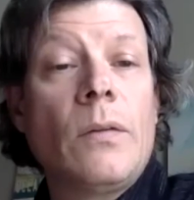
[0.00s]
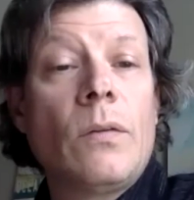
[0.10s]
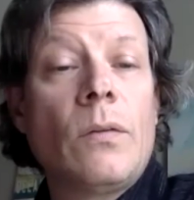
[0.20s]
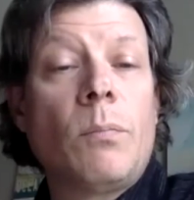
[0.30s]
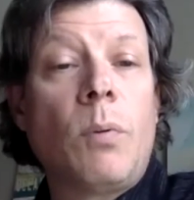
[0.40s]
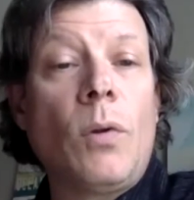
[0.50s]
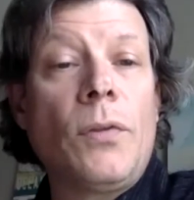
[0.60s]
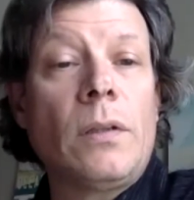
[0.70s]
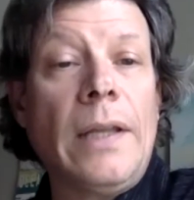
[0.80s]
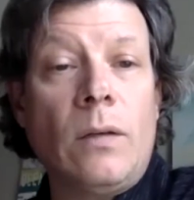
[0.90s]
Both
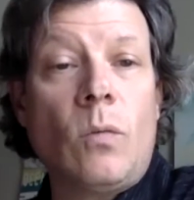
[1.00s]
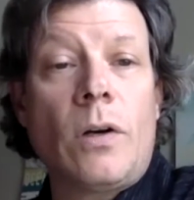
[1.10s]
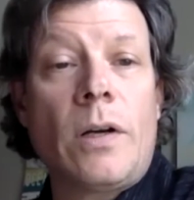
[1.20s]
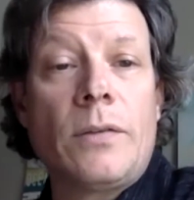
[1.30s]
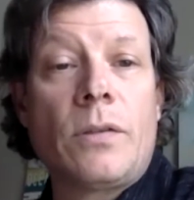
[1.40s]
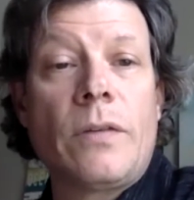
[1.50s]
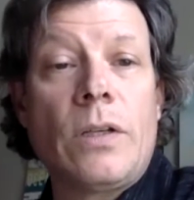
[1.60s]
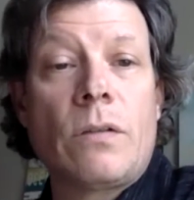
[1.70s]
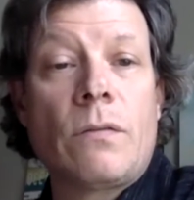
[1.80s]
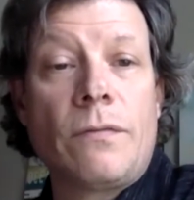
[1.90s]
Land and Water
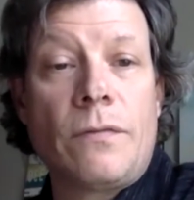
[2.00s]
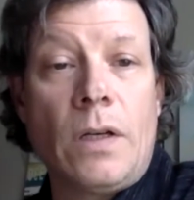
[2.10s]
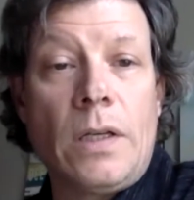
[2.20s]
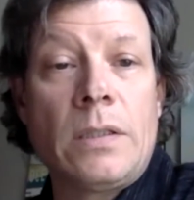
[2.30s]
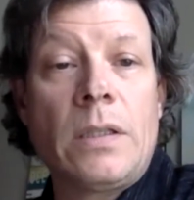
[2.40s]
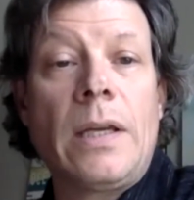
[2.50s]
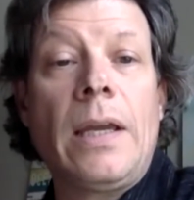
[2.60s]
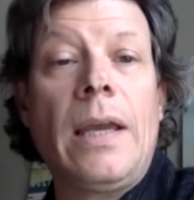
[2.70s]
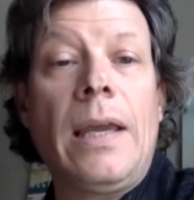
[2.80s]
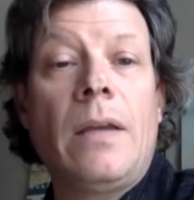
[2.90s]
Conservation Fund
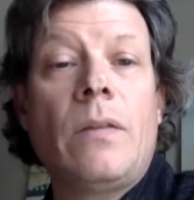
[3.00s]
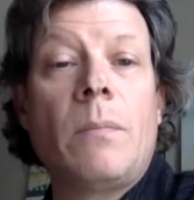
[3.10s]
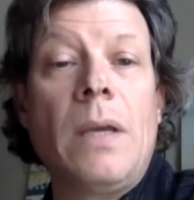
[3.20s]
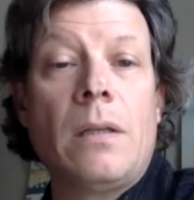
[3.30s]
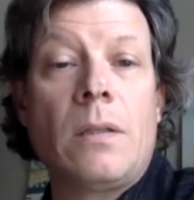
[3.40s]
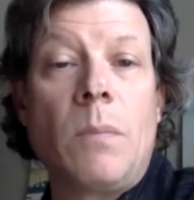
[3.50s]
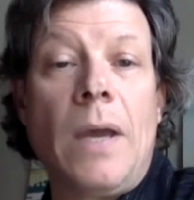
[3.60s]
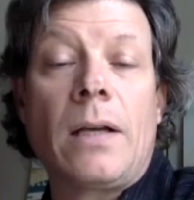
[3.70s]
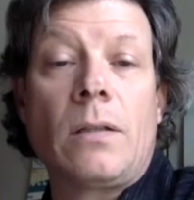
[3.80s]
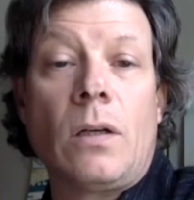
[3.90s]
and the maintenance
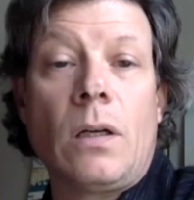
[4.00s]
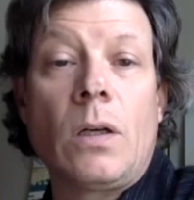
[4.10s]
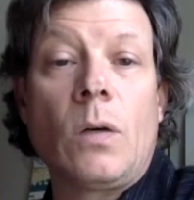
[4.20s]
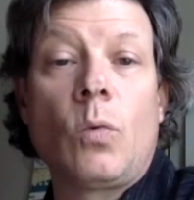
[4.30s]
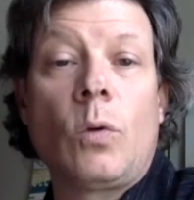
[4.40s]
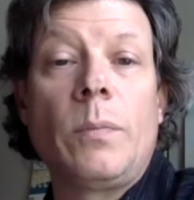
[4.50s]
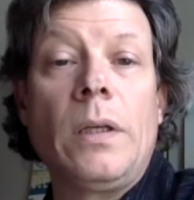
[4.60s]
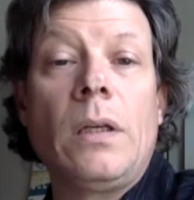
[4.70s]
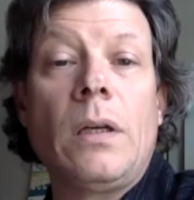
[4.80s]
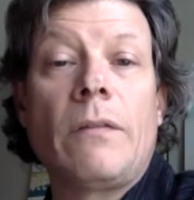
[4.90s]
backlog will
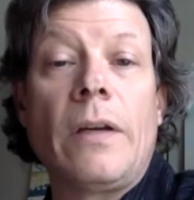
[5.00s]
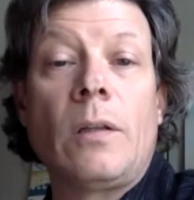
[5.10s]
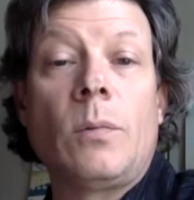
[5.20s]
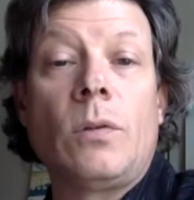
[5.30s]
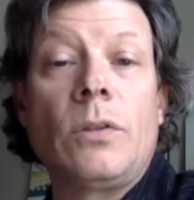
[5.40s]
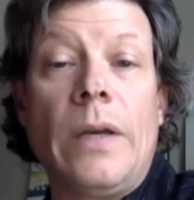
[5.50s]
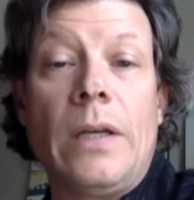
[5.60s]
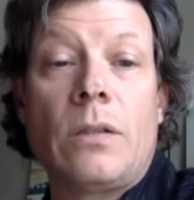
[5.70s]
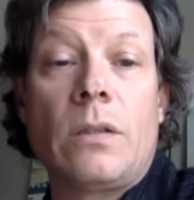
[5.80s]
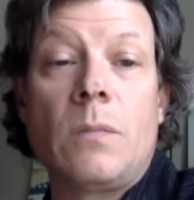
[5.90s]
be available to
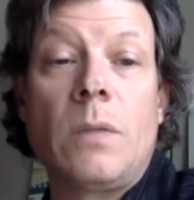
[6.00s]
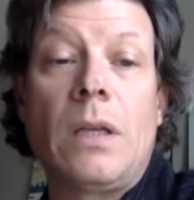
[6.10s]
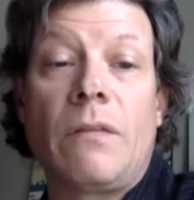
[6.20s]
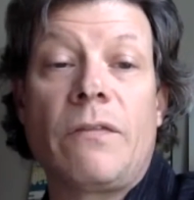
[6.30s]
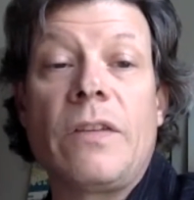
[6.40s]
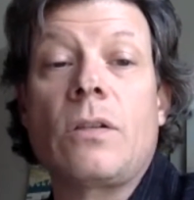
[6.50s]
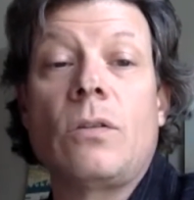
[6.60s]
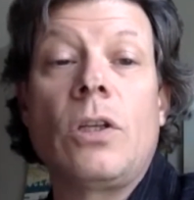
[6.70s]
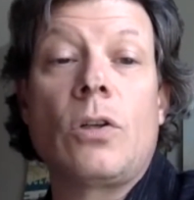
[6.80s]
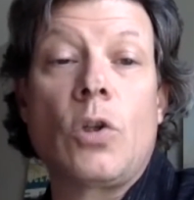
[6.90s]
agencies beginning
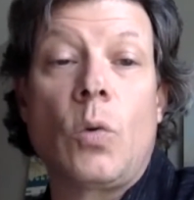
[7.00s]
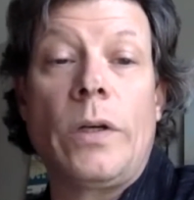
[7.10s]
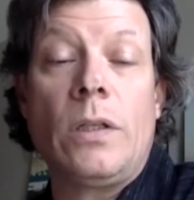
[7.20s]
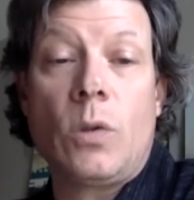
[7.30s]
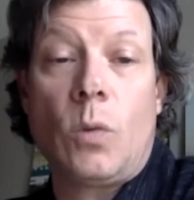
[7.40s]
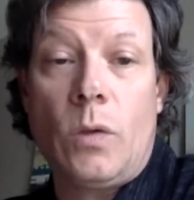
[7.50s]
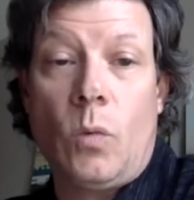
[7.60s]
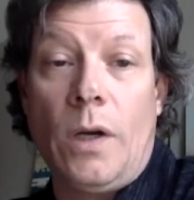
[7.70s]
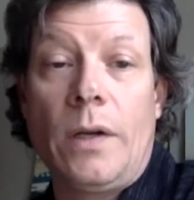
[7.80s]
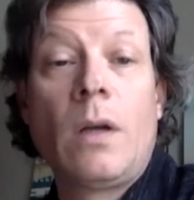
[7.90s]
fiscal year
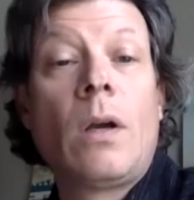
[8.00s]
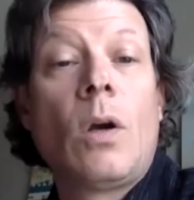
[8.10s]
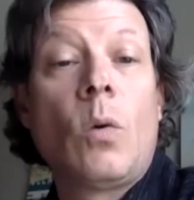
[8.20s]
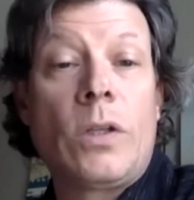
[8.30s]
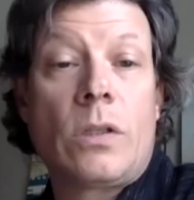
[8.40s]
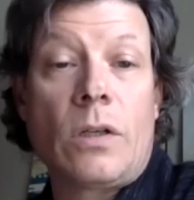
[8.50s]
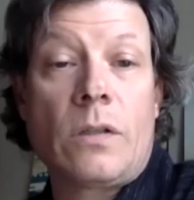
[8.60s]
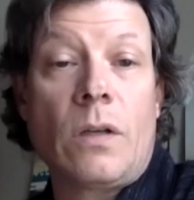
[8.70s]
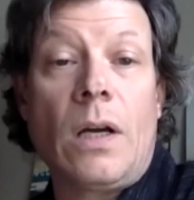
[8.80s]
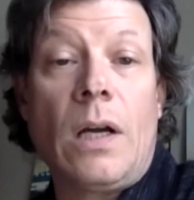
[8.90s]
2021, which
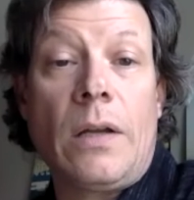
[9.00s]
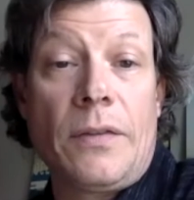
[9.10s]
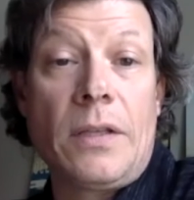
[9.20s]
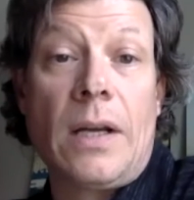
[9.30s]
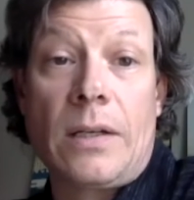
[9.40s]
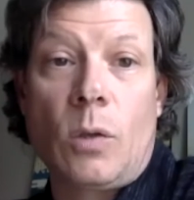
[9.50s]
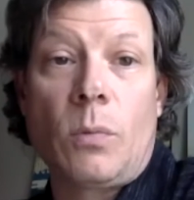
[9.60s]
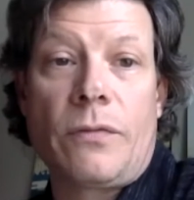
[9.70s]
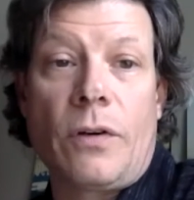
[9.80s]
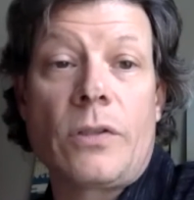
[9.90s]
starts this
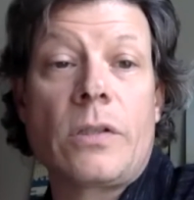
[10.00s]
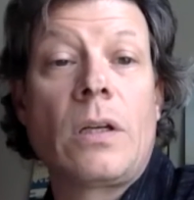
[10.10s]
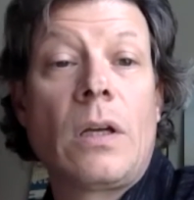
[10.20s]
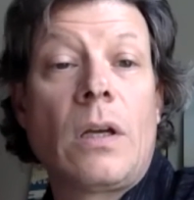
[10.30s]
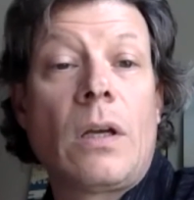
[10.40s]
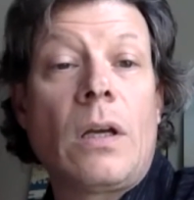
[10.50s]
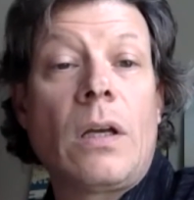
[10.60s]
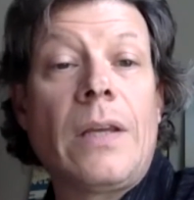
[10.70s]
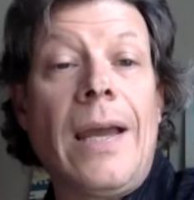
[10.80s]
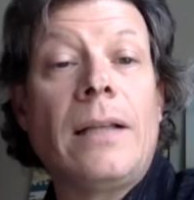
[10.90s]
October 1st.
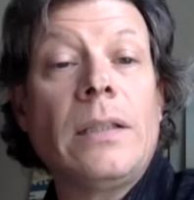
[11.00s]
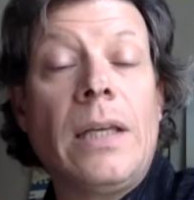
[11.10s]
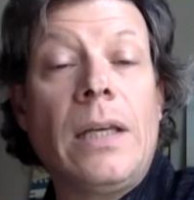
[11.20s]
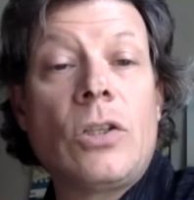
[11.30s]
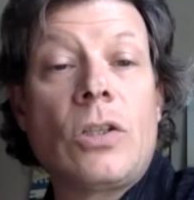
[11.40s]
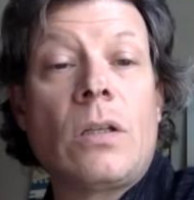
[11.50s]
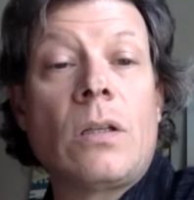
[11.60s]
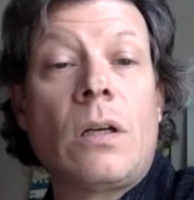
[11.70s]
The allocation,